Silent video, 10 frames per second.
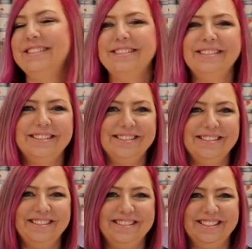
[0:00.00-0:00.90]

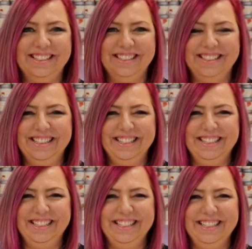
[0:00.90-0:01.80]

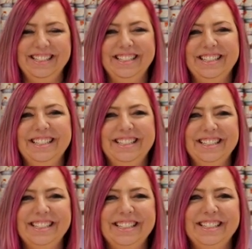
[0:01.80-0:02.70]

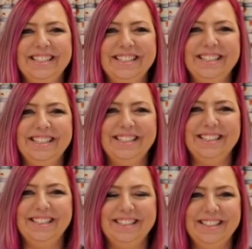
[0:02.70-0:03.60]

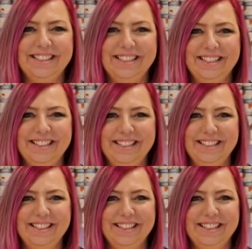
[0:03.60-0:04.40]
[no speech]